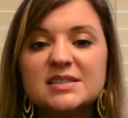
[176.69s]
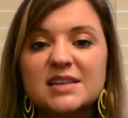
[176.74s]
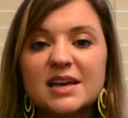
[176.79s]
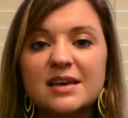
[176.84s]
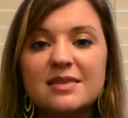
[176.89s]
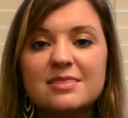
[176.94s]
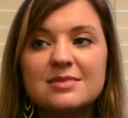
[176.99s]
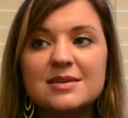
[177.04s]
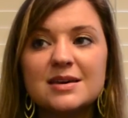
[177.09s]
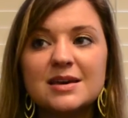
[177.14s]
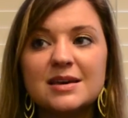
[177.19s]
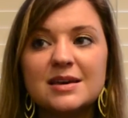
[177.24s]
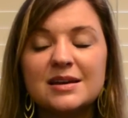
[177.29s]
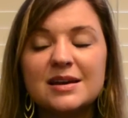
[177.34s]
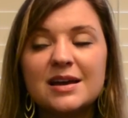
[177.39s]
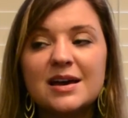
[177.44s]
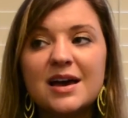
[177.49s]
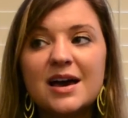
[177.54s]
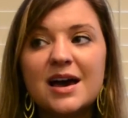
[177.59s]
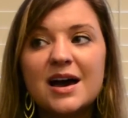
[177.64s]
And then
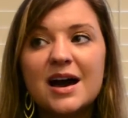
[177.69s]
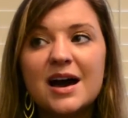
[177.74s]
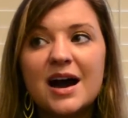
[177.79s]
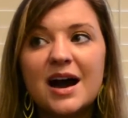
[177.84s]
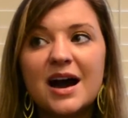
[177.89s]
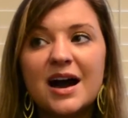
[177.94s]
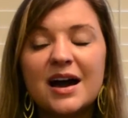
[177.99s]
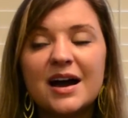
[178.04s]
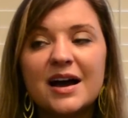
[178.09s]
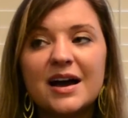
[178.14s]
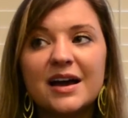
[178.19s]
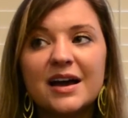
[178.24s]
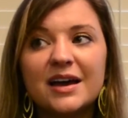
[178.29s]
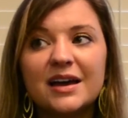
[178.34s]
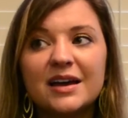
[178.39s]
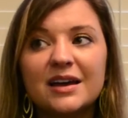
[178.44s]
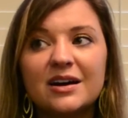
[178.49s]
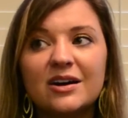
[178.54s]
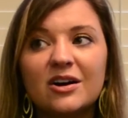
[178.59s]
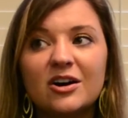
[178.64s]

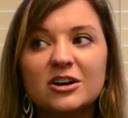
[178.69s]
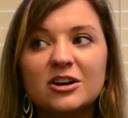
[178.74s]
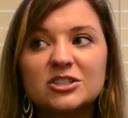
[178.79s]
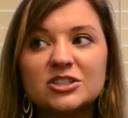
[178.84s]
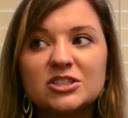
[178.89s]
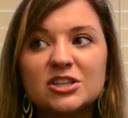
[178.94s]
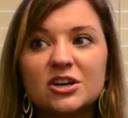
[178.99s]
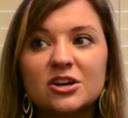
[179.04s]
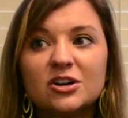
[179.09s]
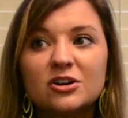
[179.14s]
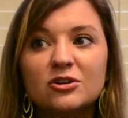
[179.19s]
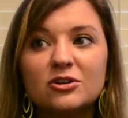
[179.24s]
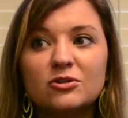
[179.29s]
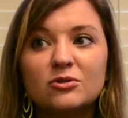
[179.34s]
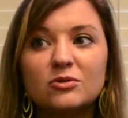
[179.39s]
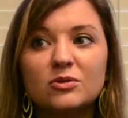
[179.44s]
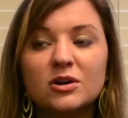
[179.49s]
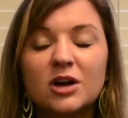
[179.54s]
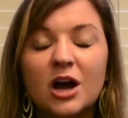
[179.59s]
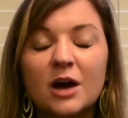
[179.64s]
I
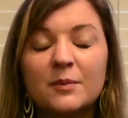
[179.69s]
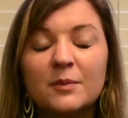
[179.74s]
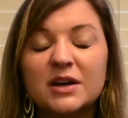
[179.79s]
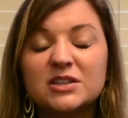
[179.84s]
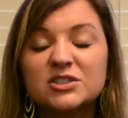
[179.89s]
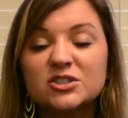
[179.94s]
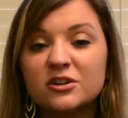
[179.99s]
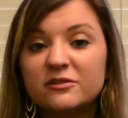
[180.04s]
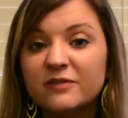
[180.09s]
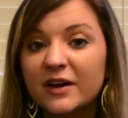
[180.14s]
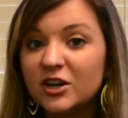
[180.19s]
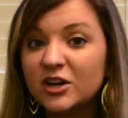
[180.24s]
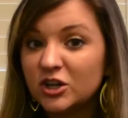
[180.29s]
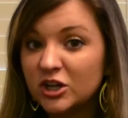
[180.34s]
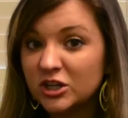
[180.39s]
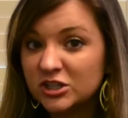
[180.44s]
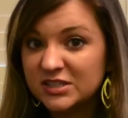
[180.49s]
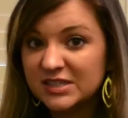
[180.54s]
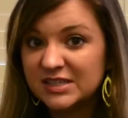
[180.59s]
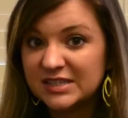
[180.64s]
also got my certified
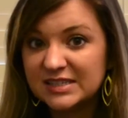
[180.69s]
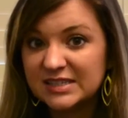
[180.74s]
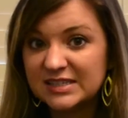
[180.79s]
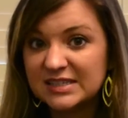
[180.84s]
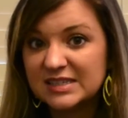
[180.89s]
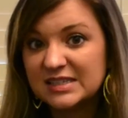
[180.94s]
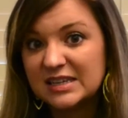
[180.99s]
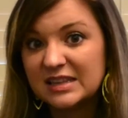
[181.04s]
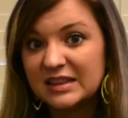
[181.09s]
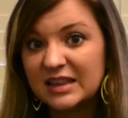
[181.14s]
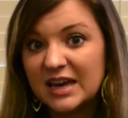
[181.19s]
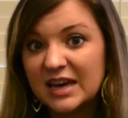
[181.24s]
nursing assistant